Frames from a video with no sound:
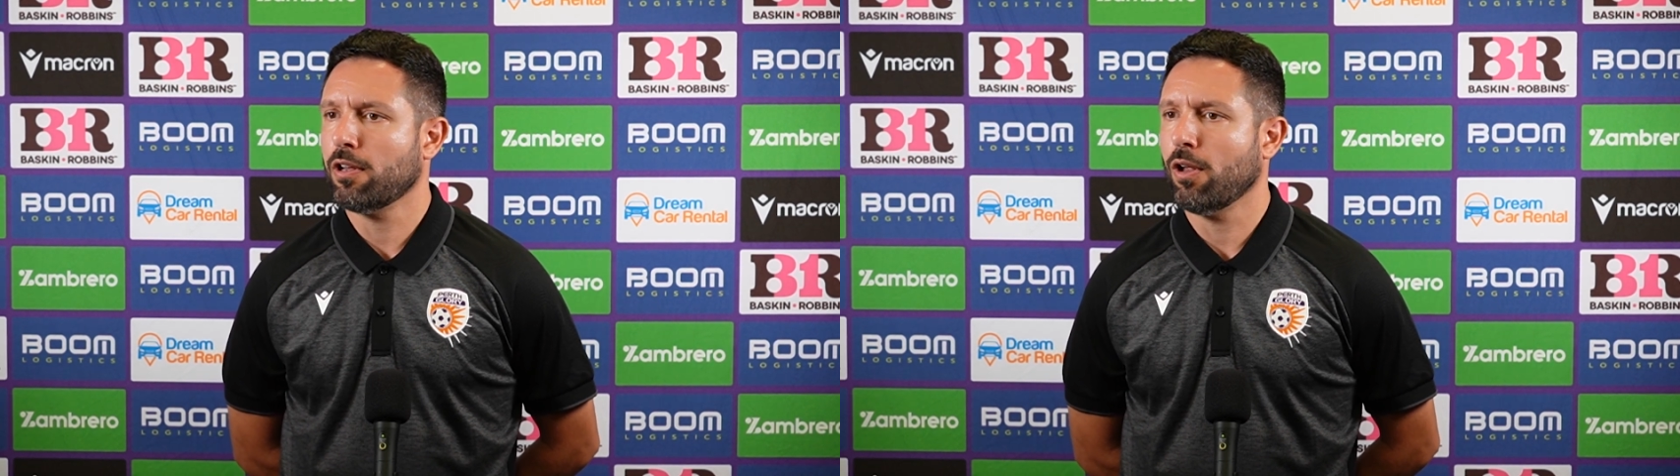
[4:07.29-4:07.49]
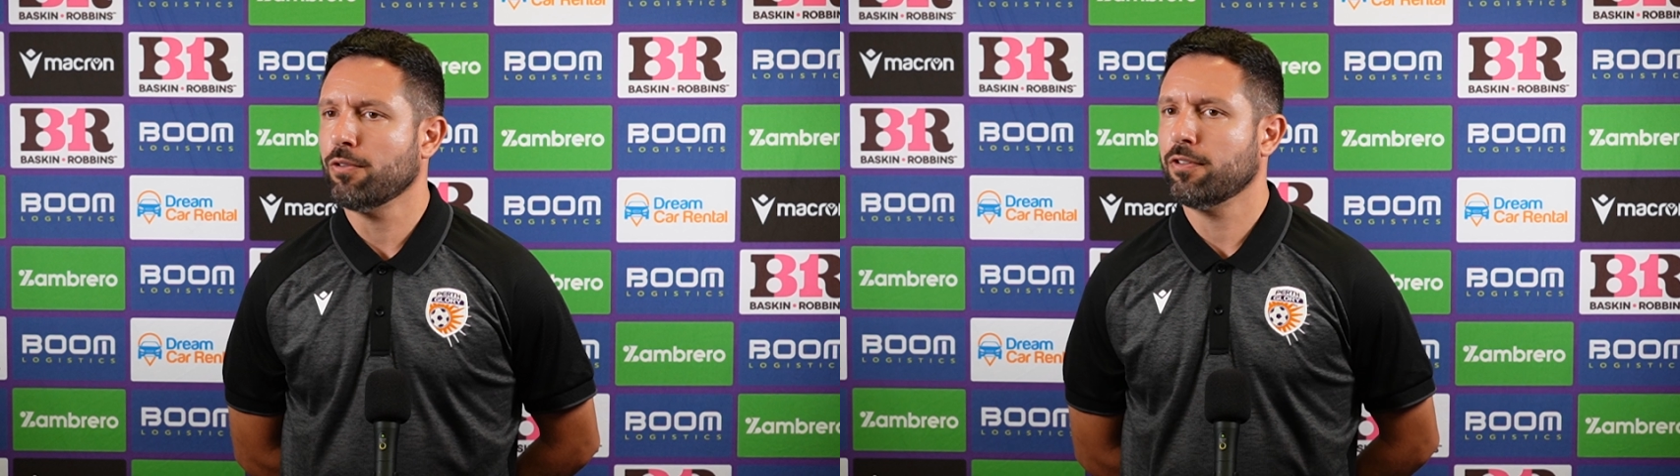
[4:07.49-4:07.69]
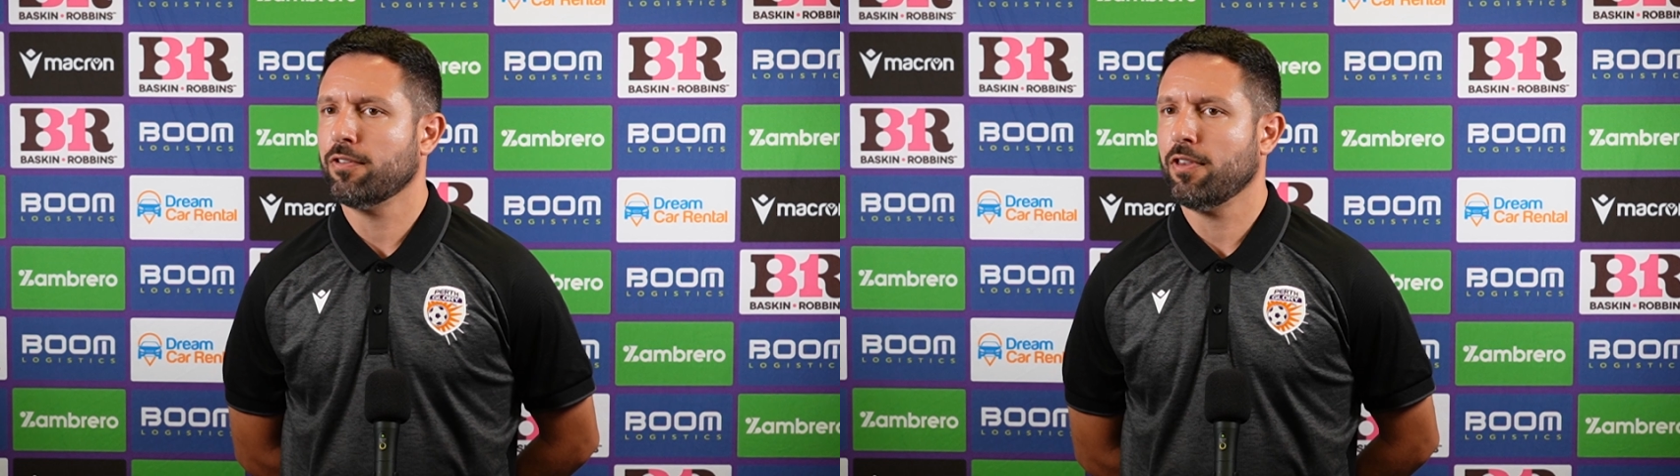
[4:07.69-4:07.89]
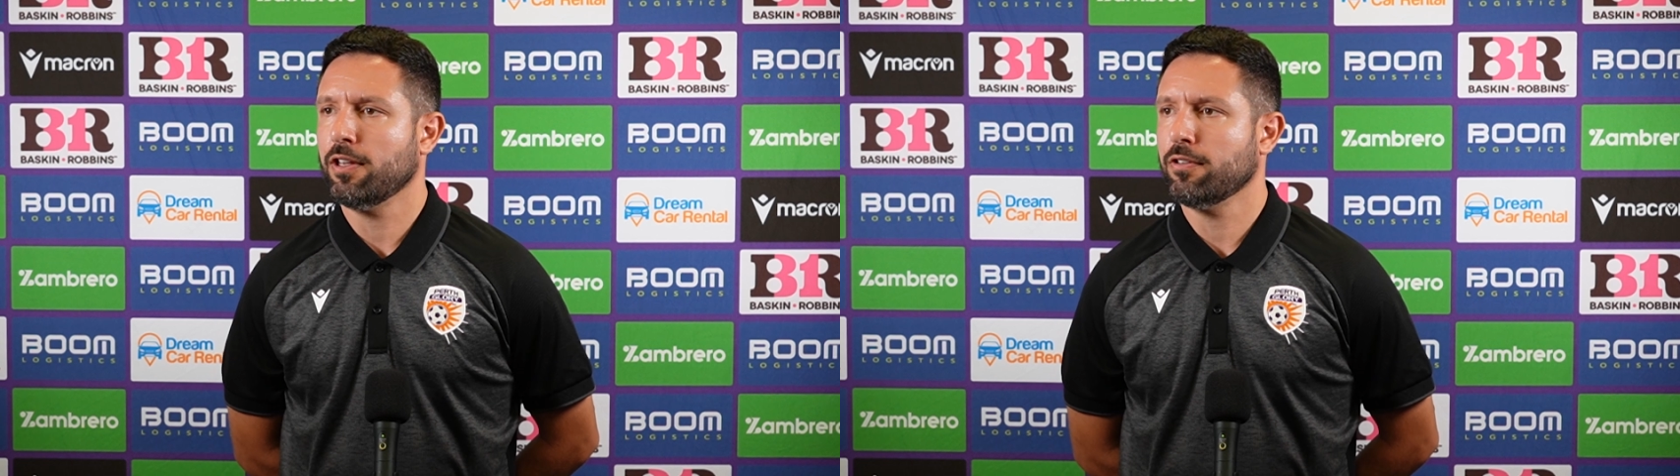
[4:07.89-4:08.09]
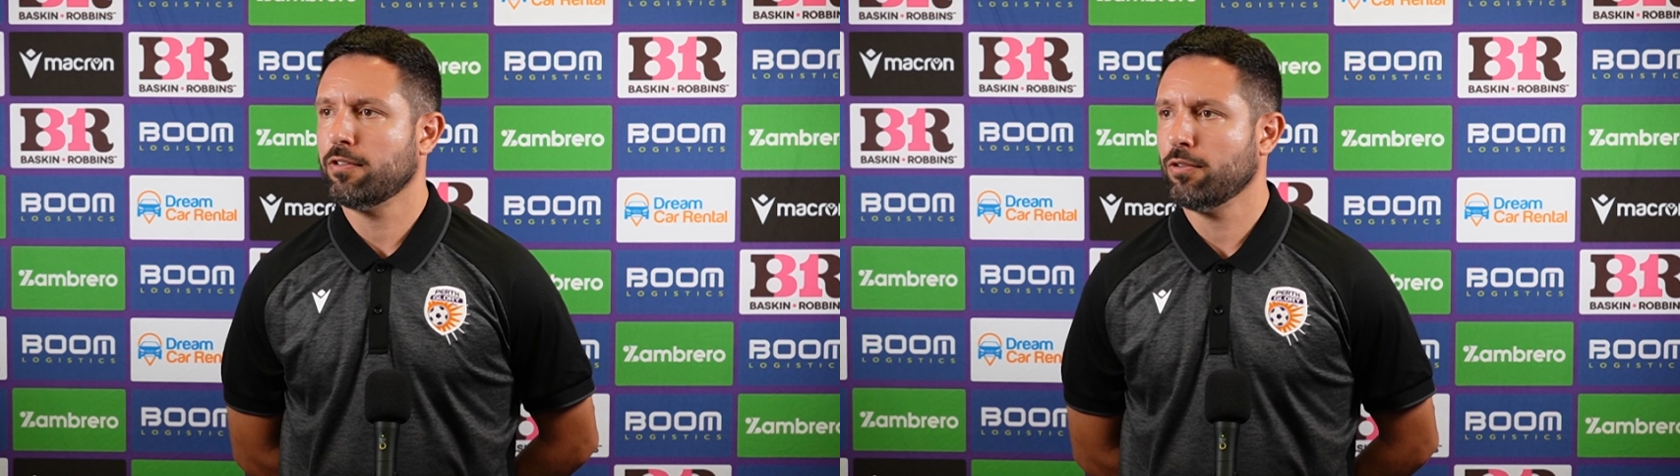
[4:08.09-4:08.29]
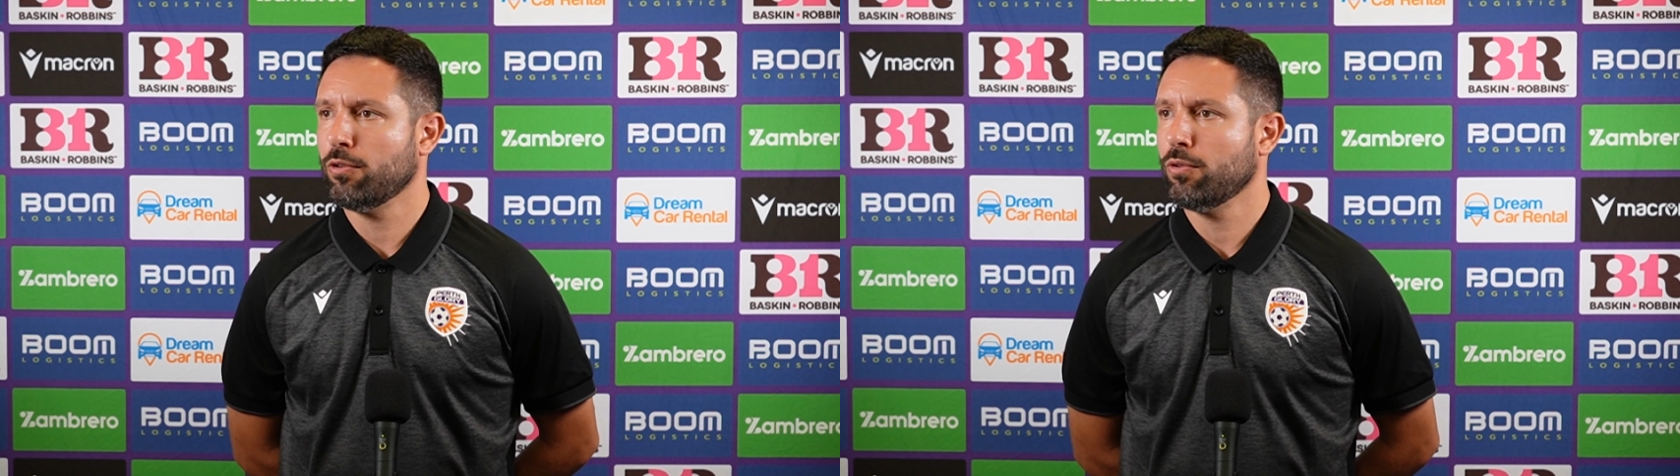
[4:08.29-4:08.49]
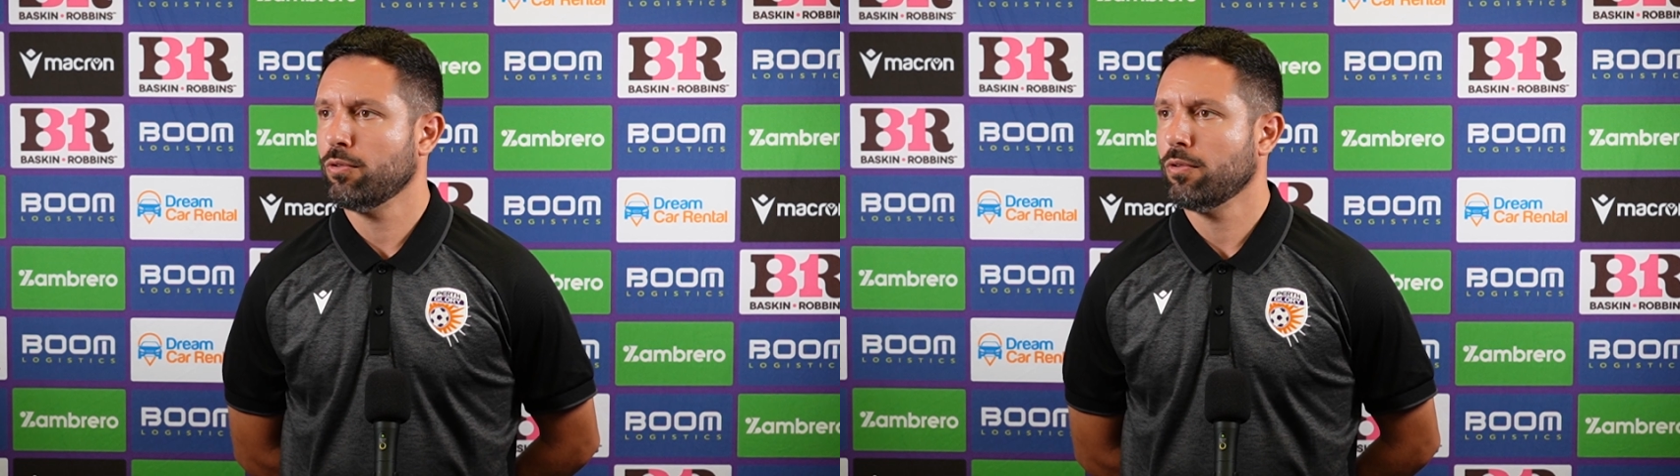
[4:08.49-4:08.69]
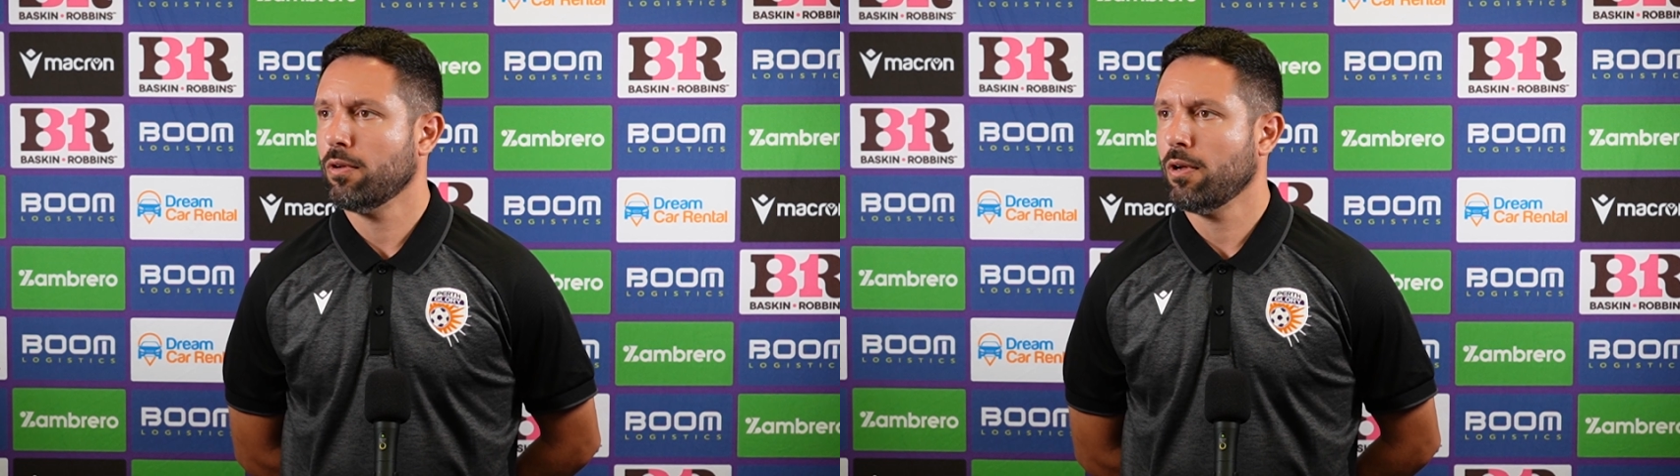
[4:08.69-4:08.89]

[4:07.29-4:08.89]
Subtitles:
closest thing to